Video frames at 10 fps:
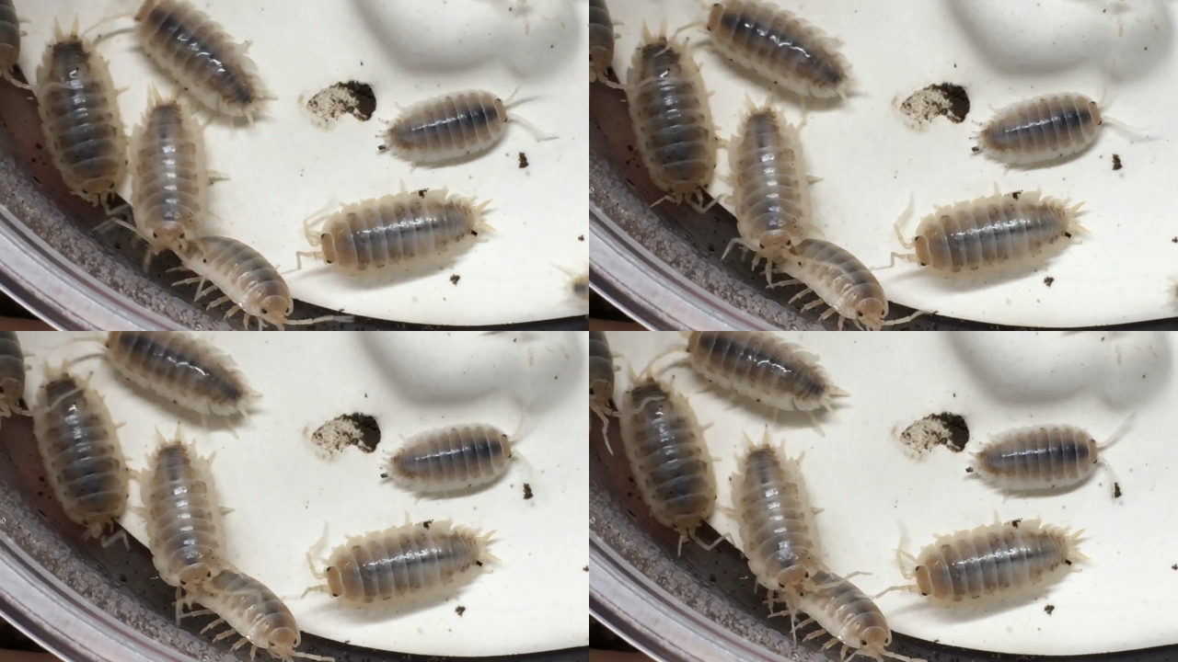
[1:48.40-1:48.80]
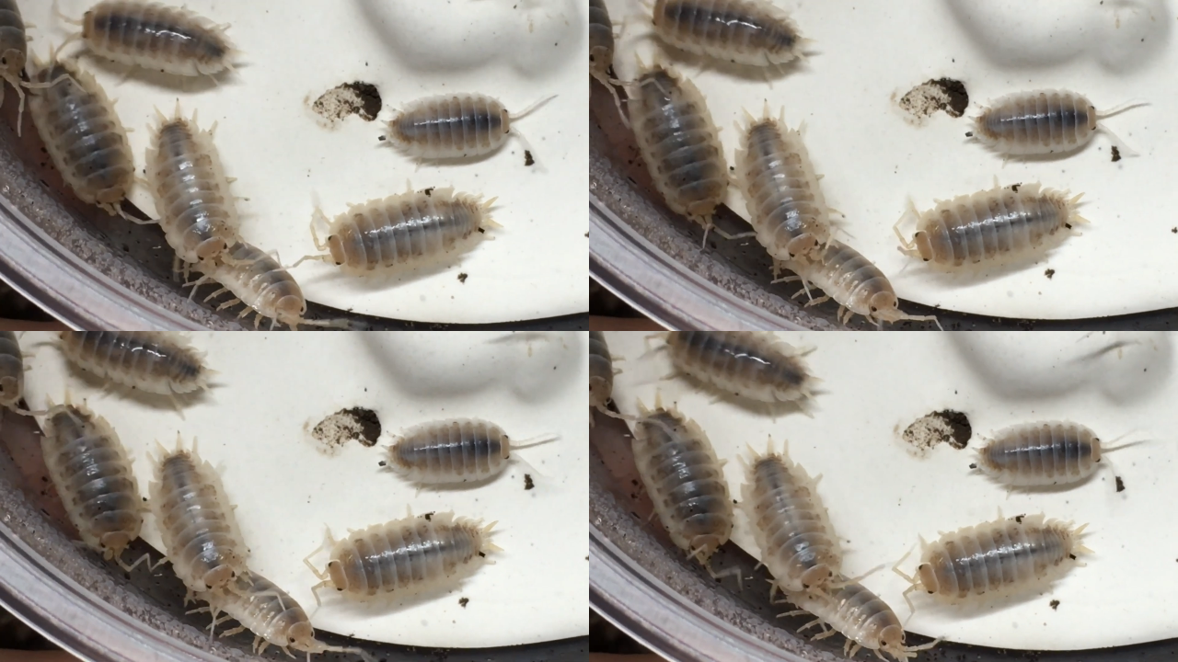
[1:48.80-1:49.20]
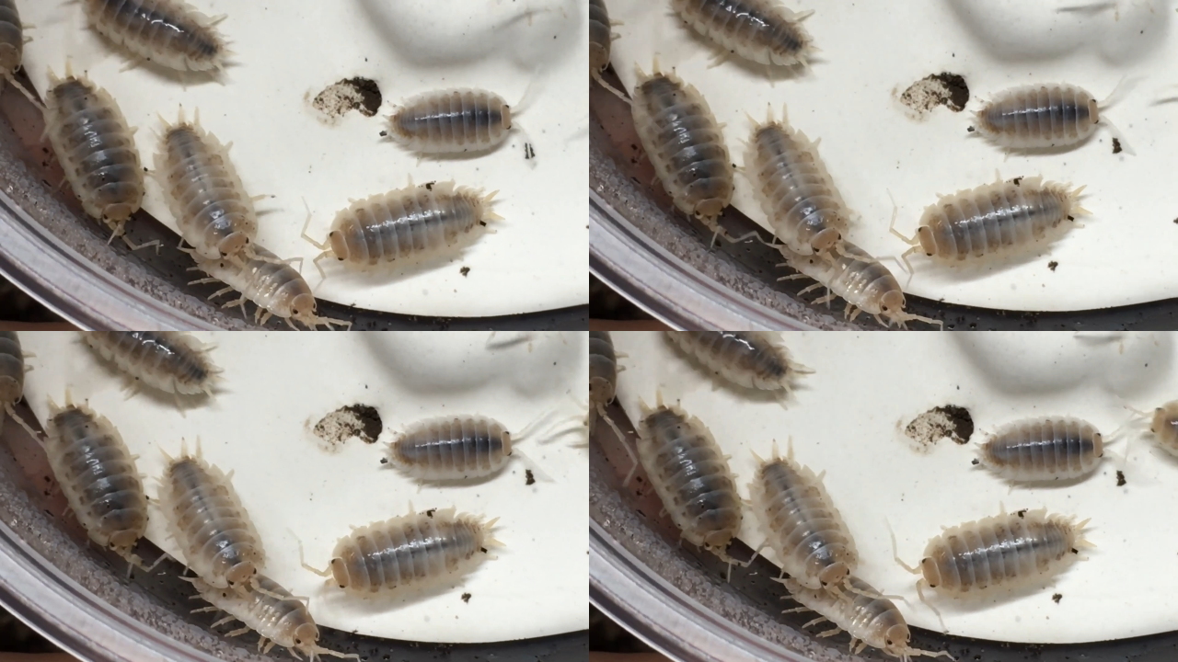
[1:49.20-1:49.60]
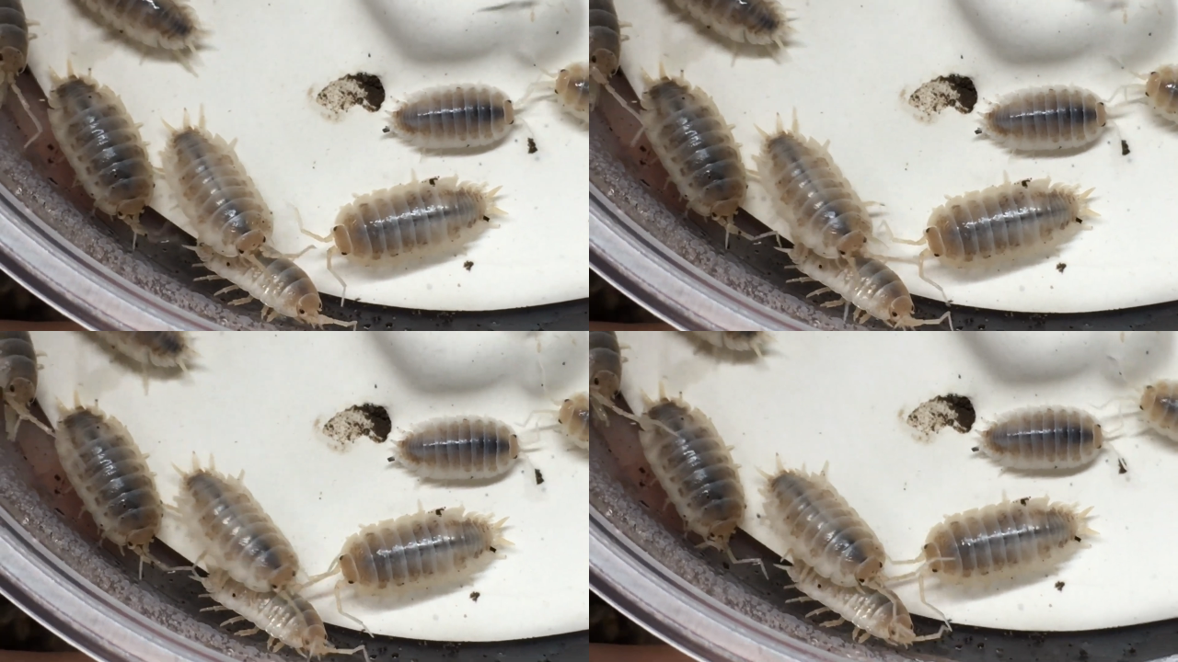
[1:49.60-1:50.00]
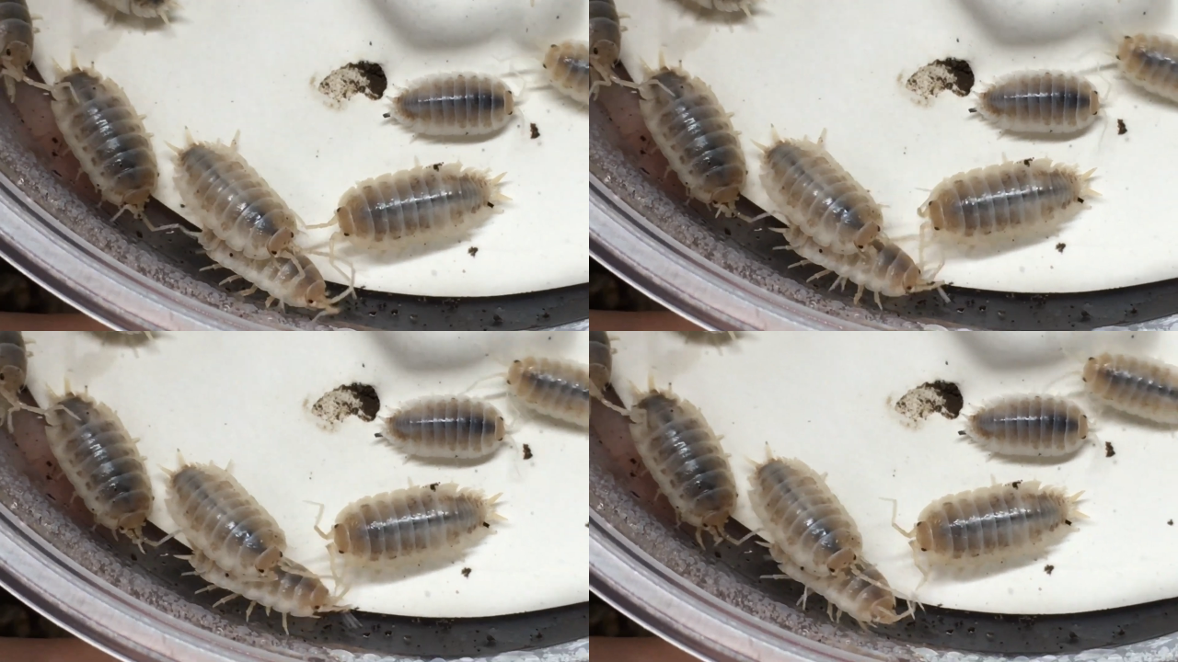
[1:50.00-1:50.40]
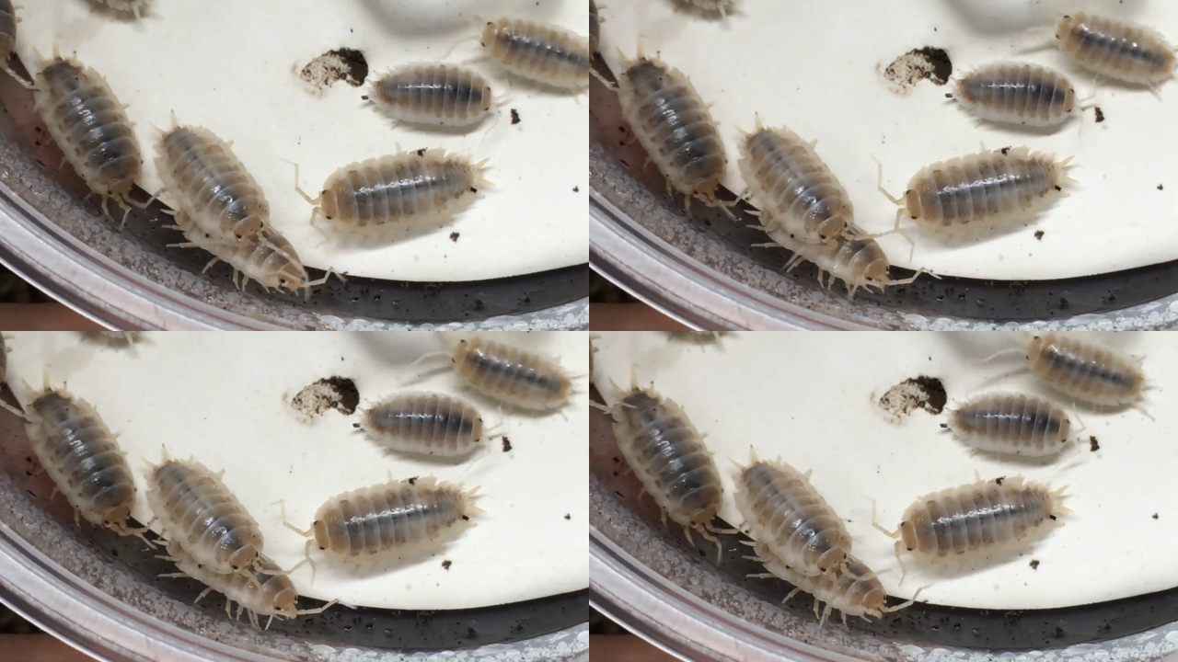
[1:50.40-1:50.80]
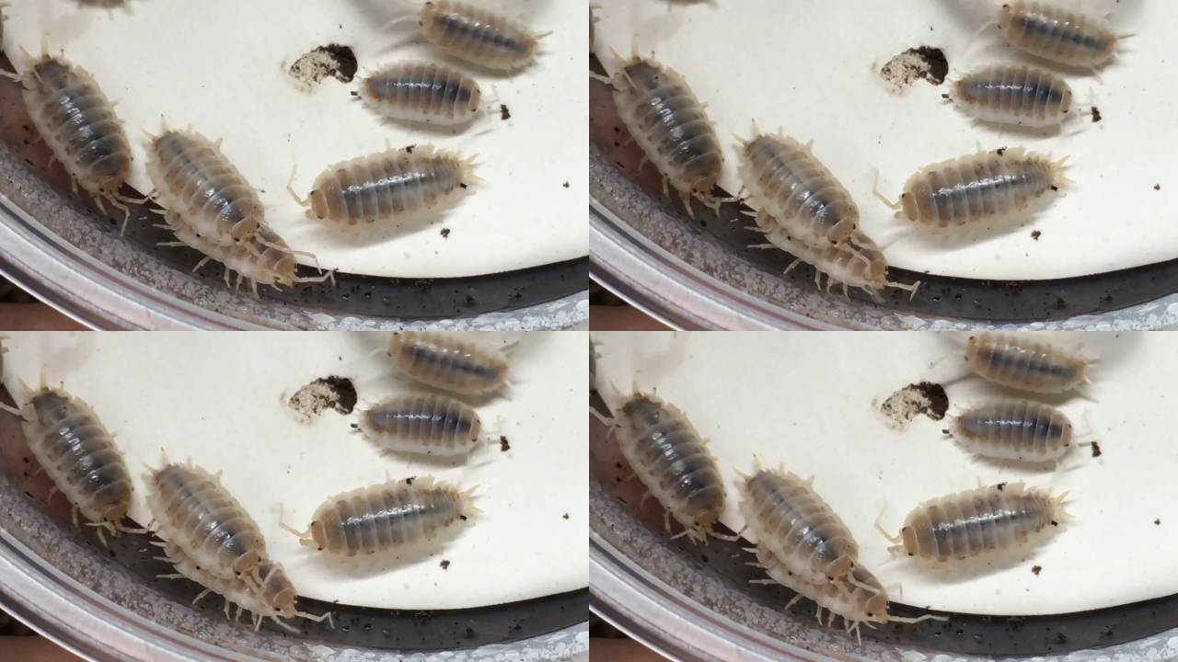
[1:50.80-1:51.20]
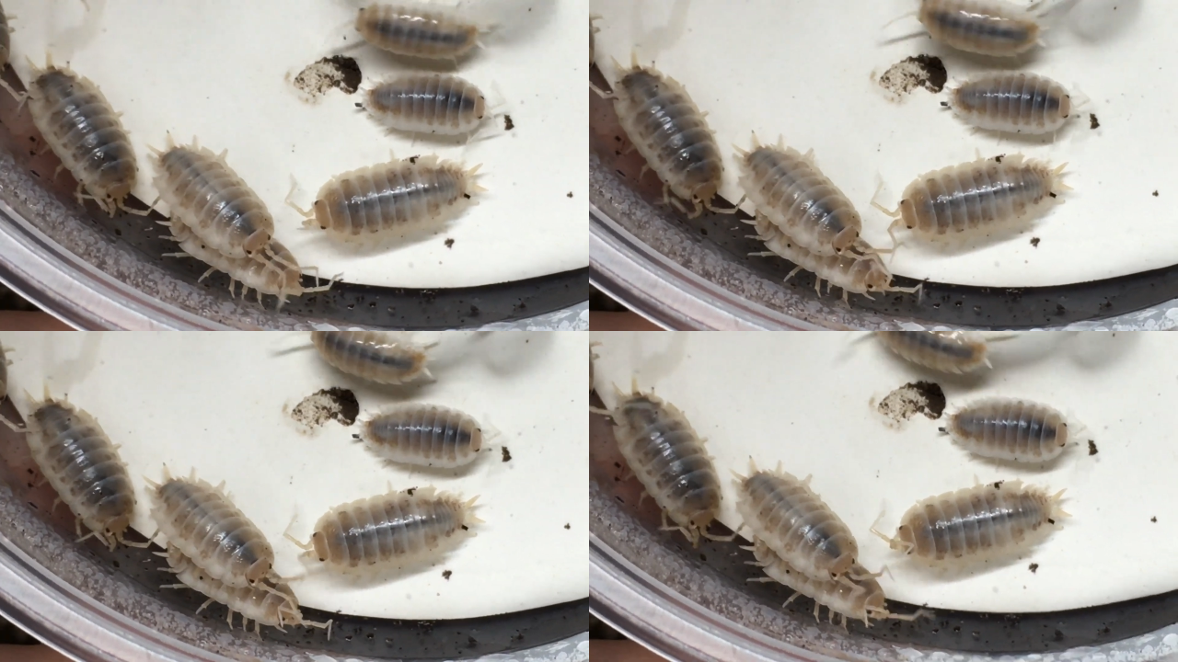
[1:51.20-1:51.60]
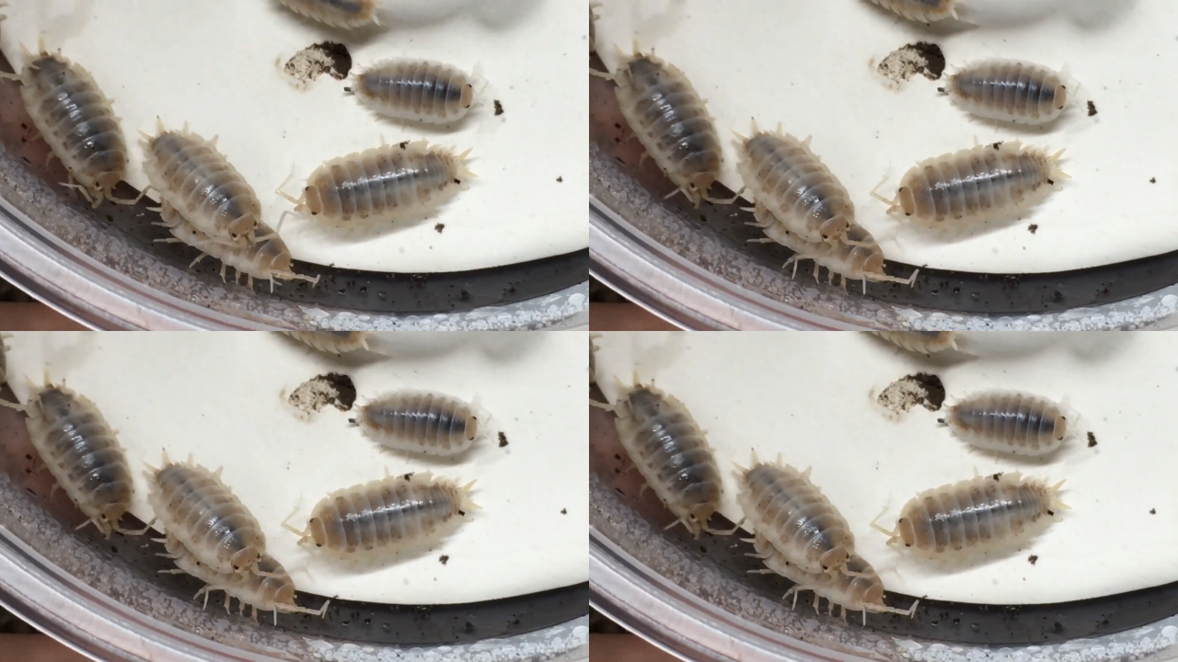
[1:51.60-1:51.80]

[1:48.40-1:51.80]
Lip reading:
(no speaker visible)